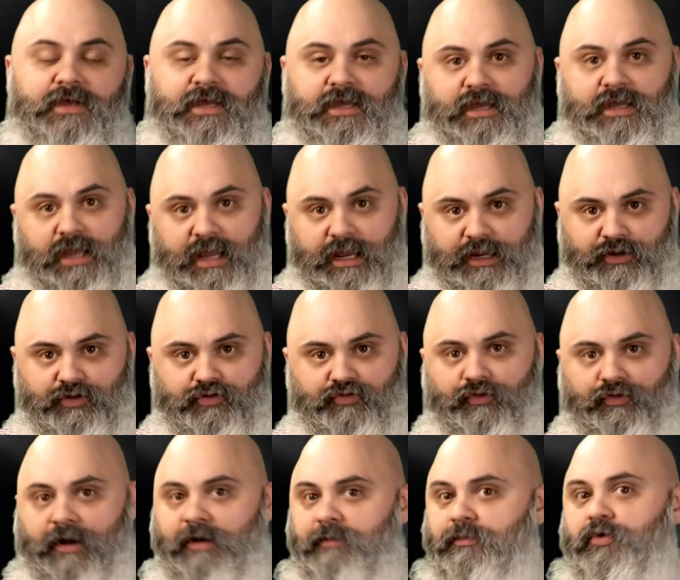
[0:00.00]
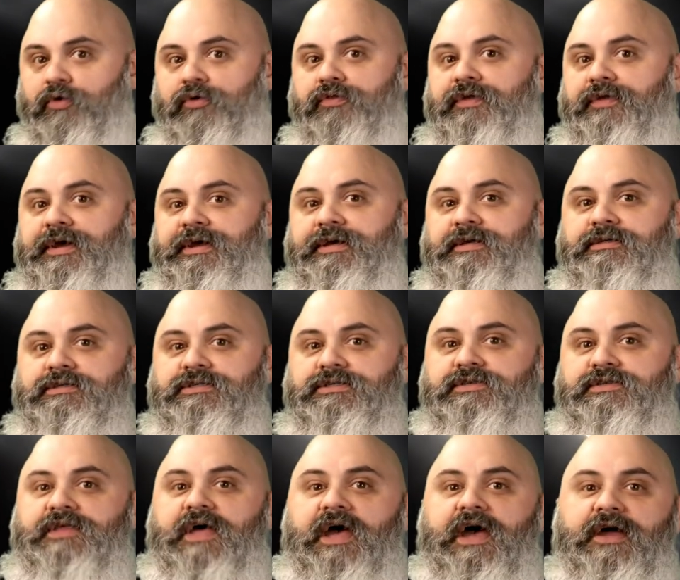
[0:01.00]
incredible things
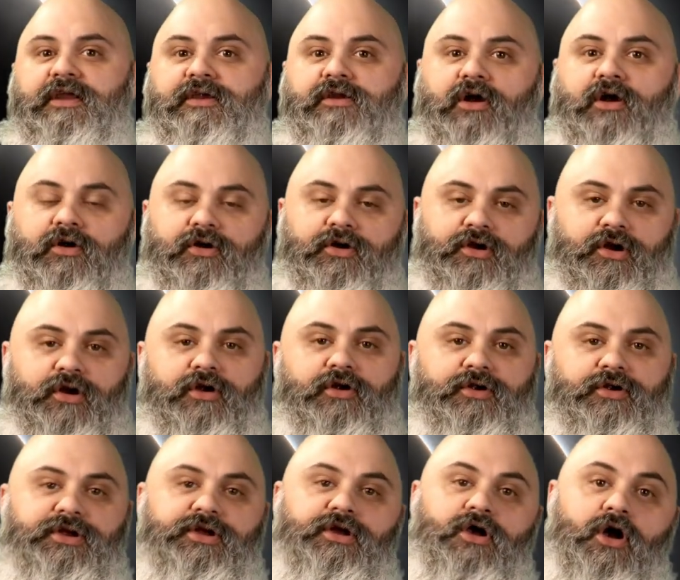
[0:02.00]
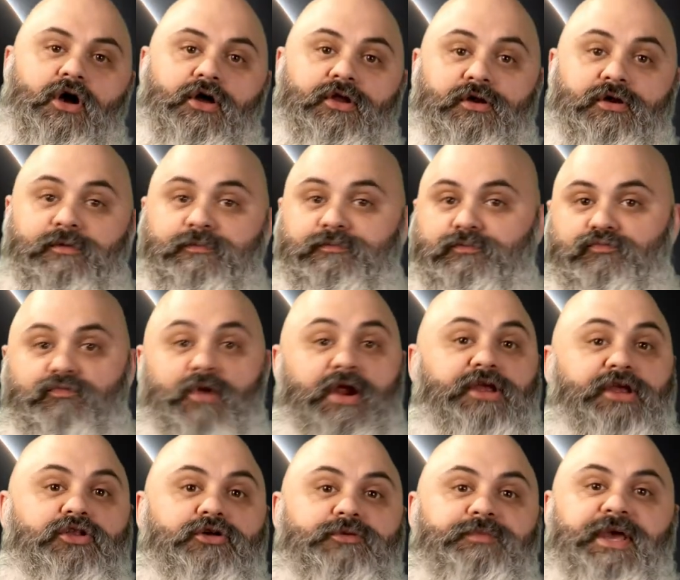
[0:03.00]
that are occurring on a
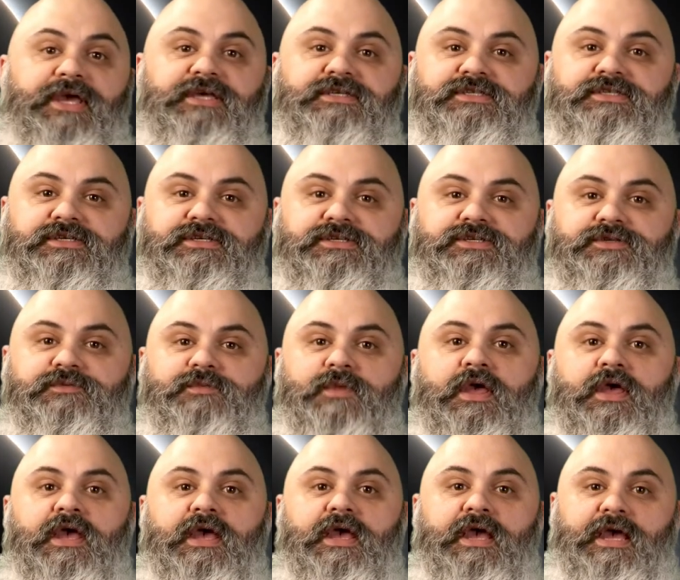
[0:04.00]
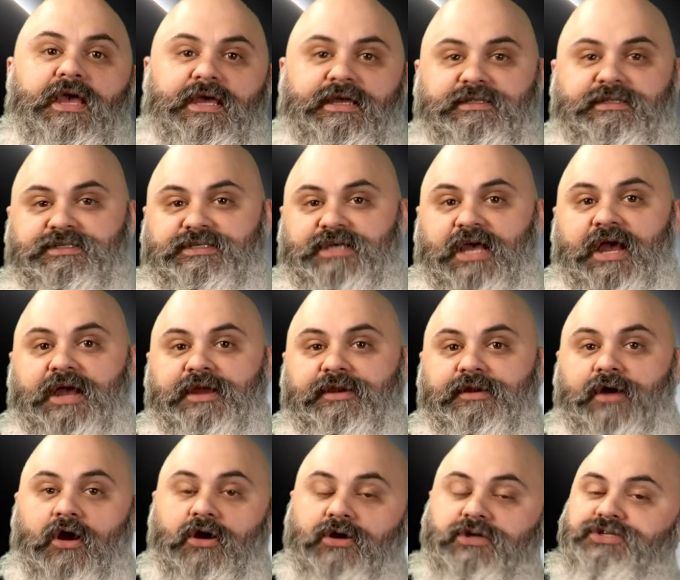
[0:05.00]
regular basis inside
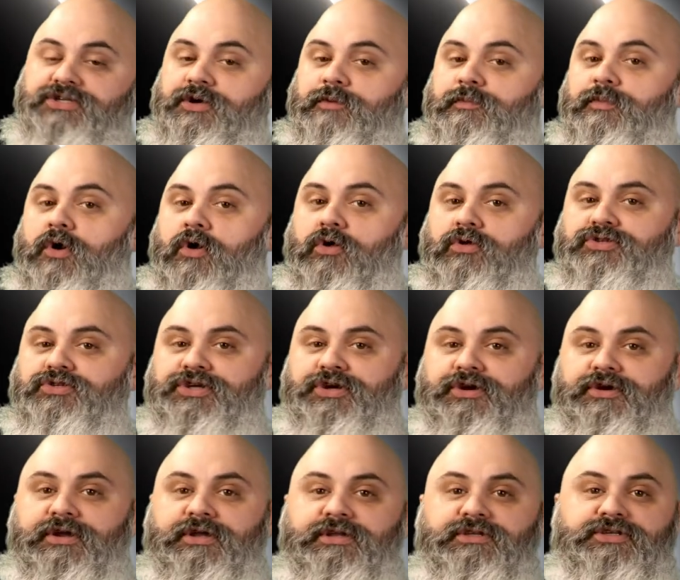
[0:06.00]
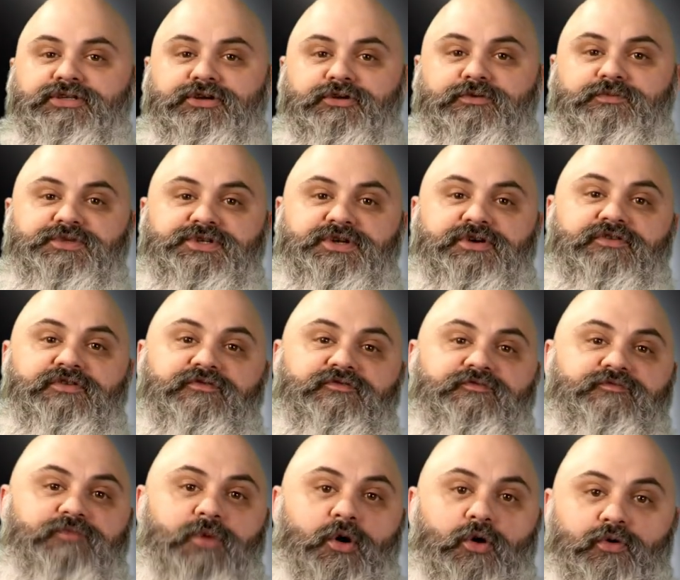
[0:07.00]
our subculture in terms of
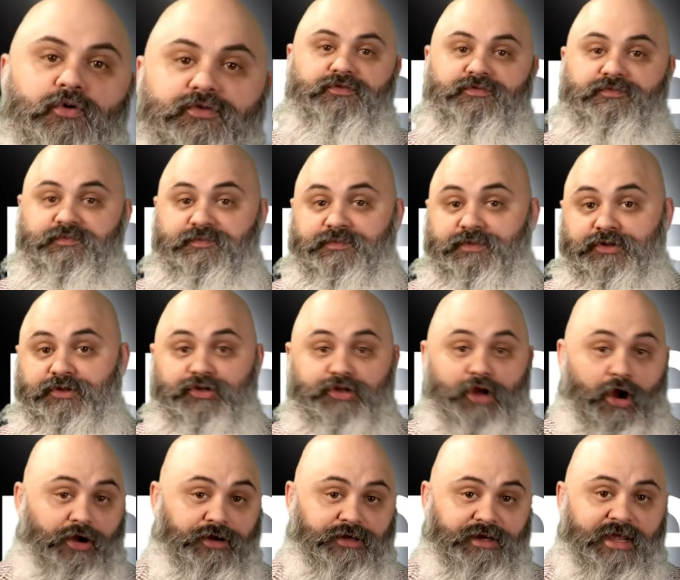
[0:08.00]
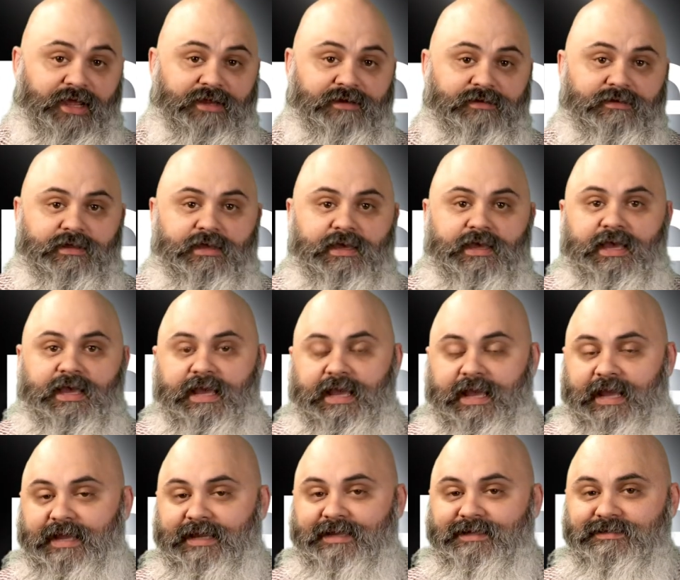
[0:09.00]
both the darknet
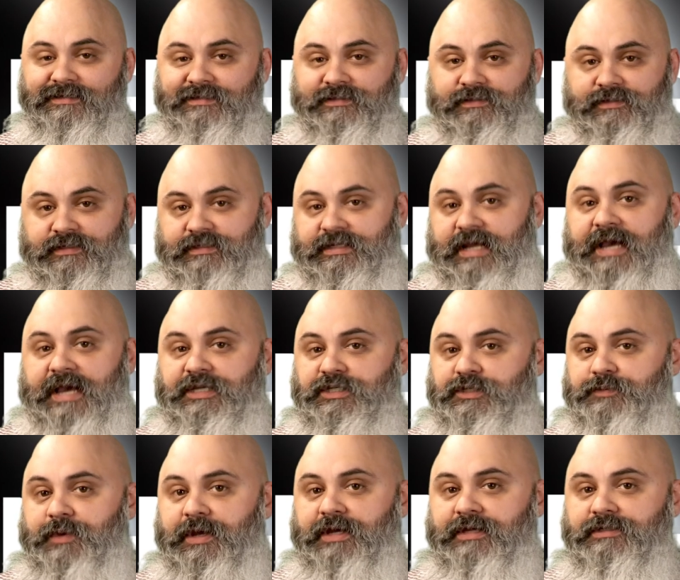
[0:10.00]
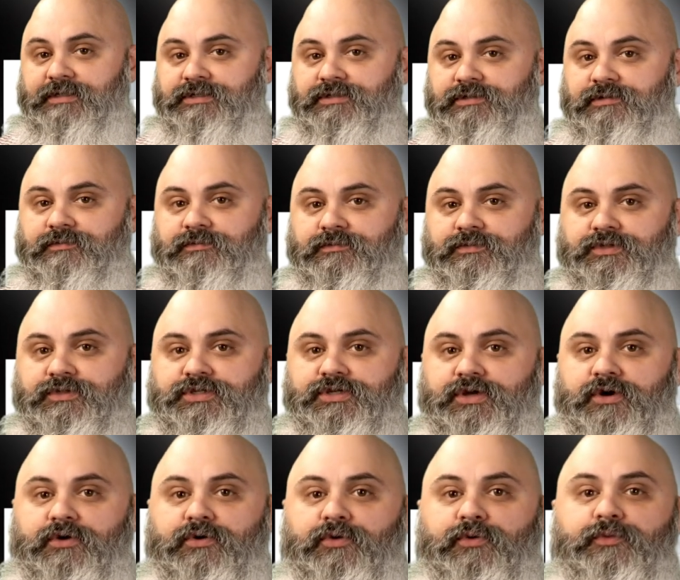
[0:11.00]
and the tech space.
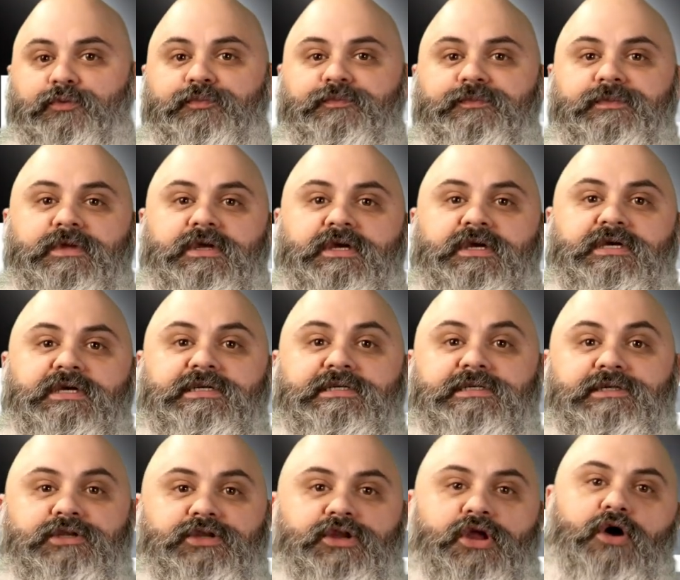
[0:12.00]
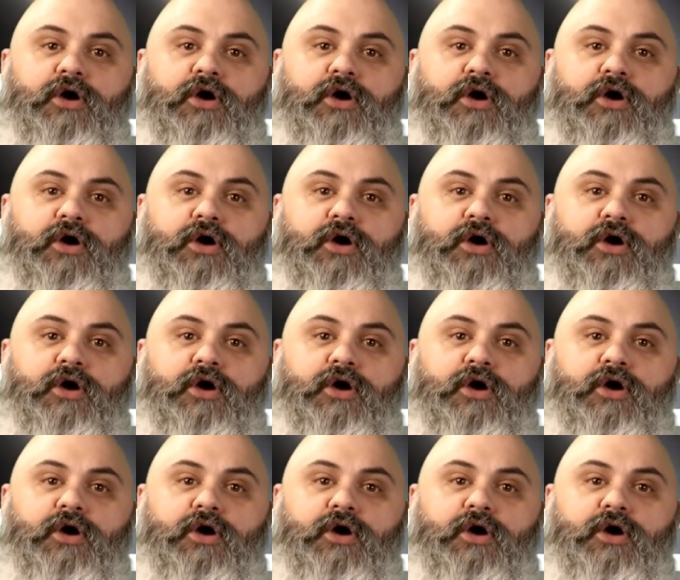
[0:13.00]
So, no,